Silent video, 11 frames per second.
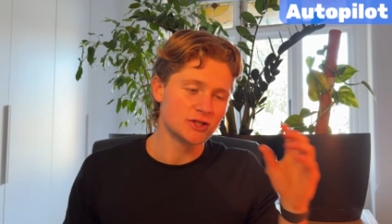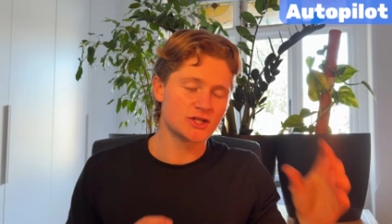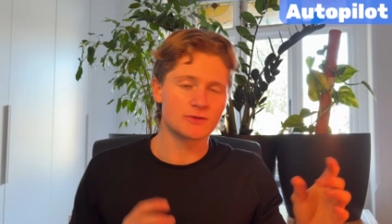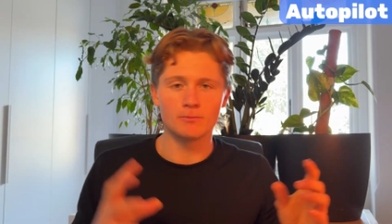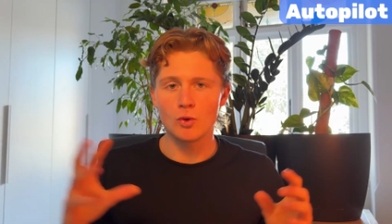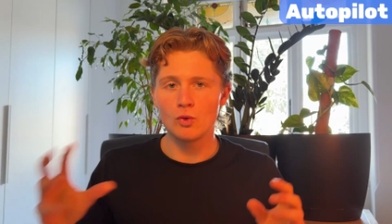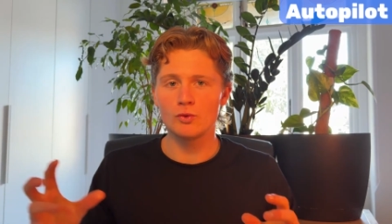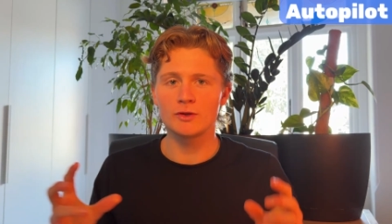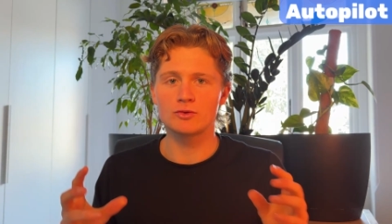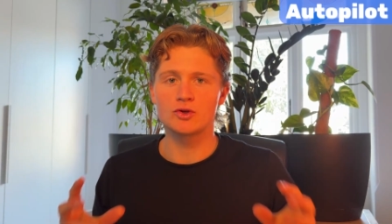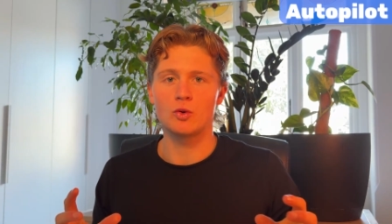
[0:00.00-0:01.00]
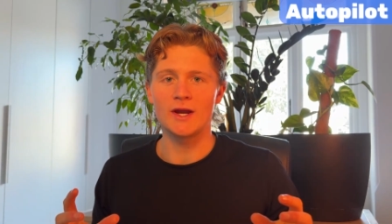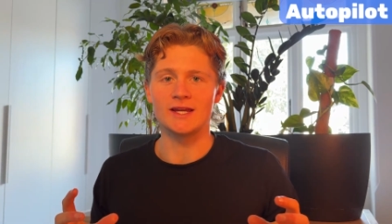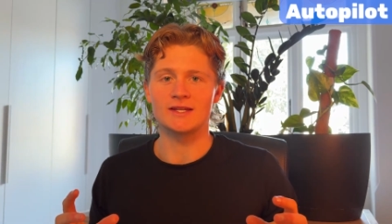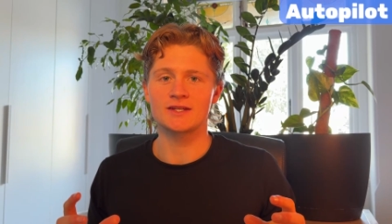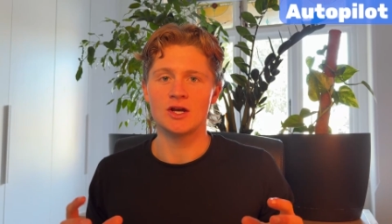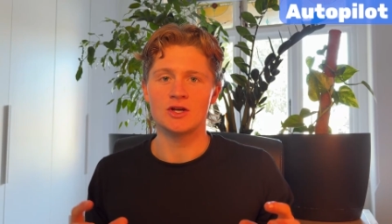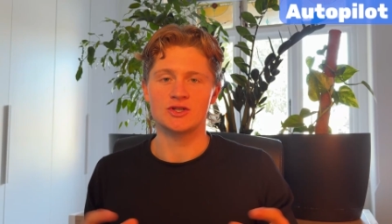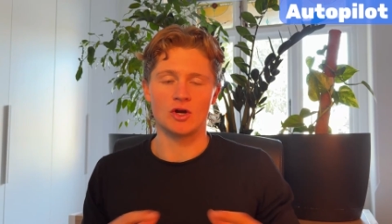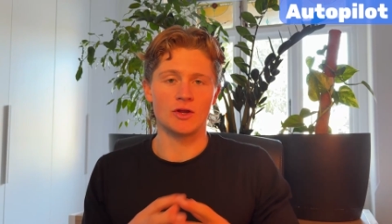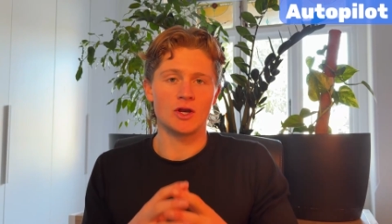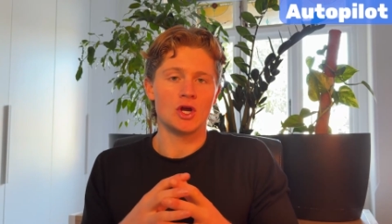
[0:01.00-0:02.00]
small little tweaks,
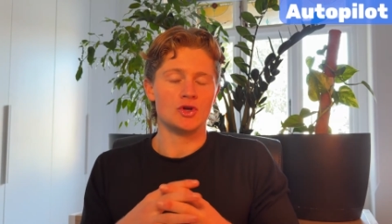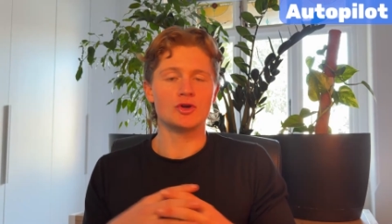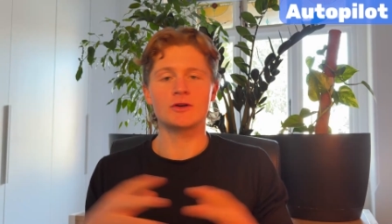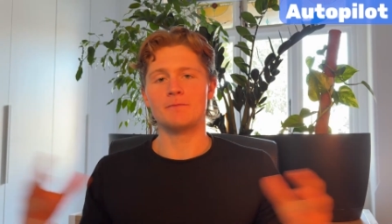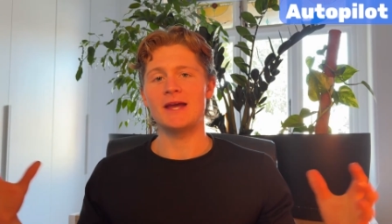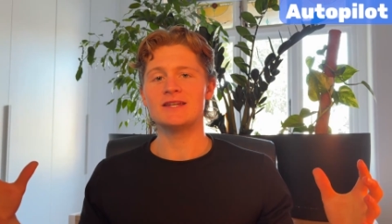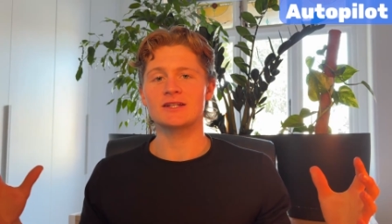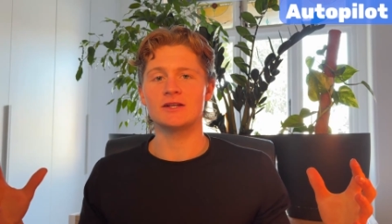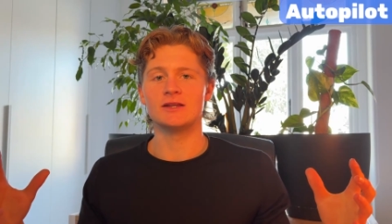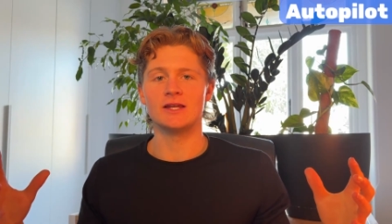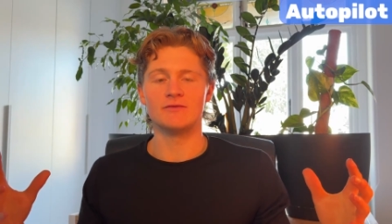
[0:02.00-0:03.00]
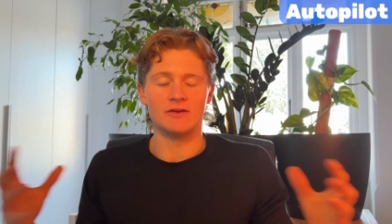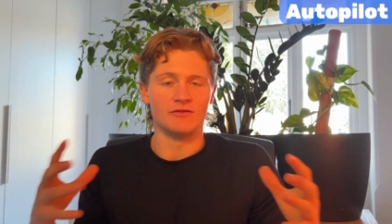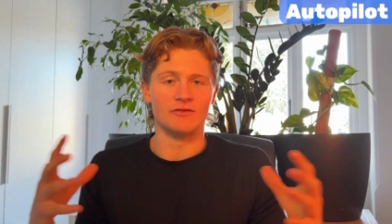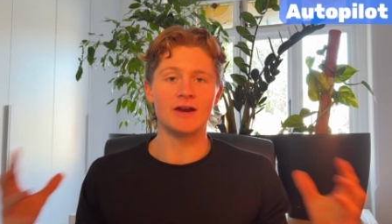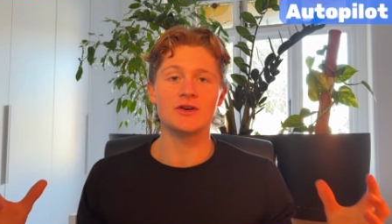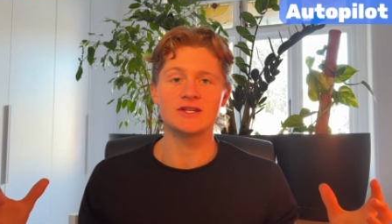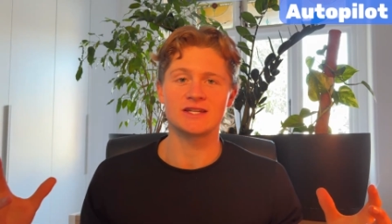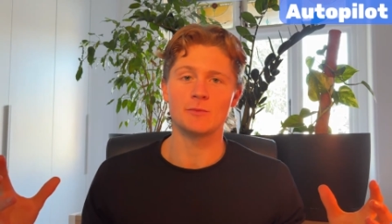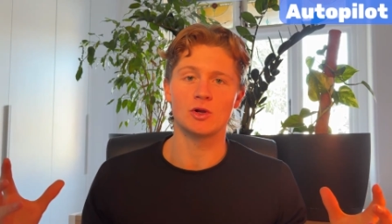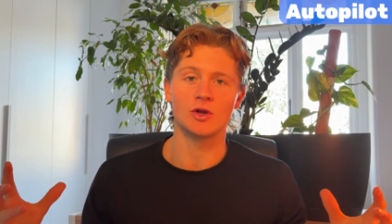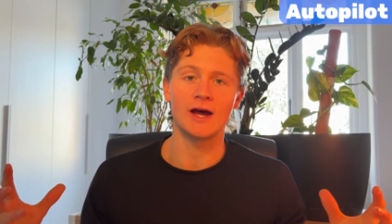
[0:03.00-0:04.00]
so that you can basically live a very
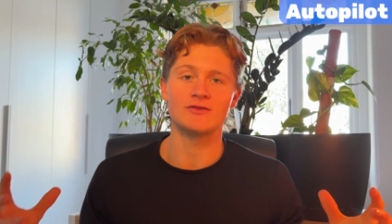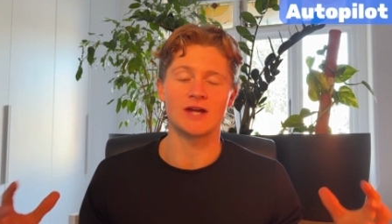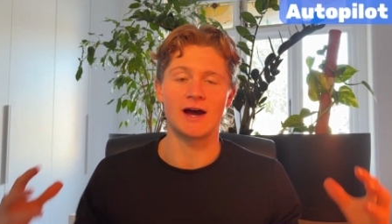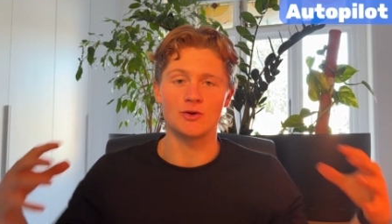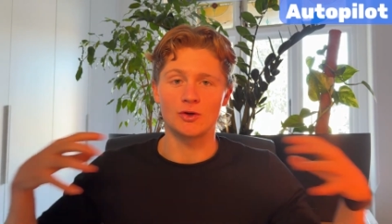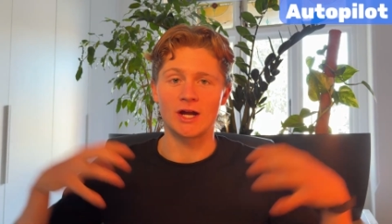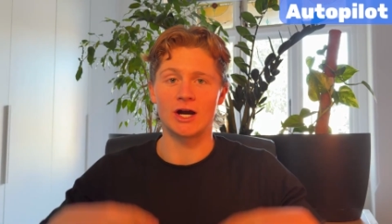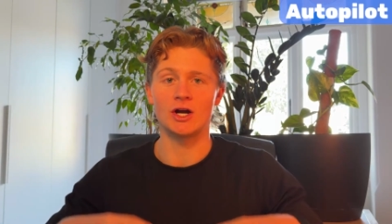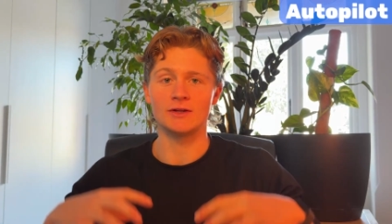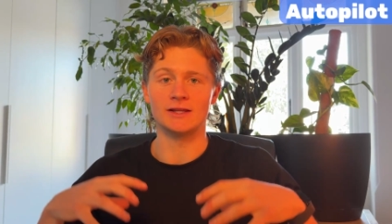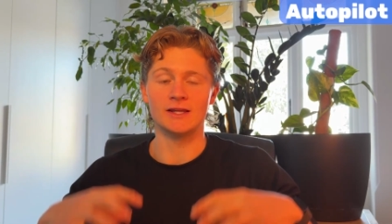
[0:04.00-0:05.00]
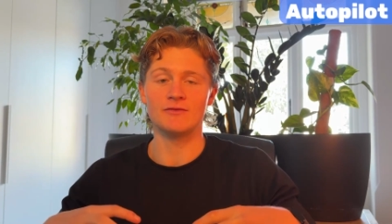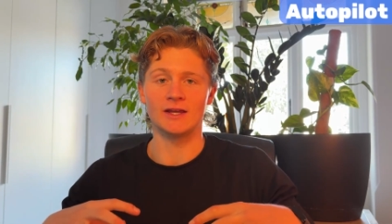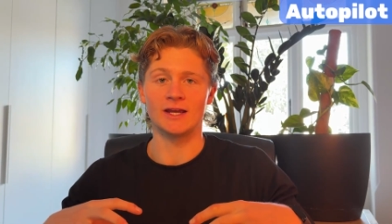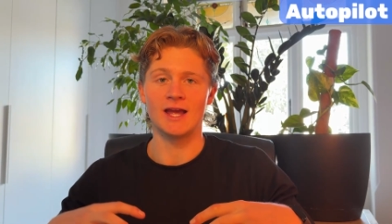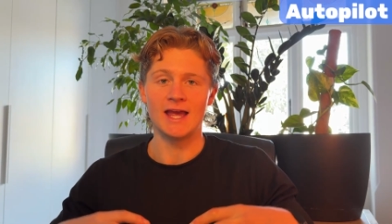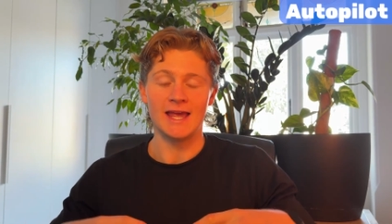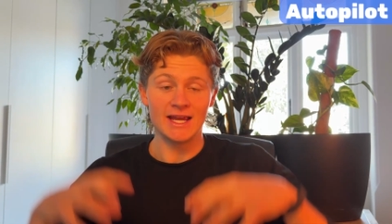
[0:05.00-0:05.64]
similar life to how you're currently living,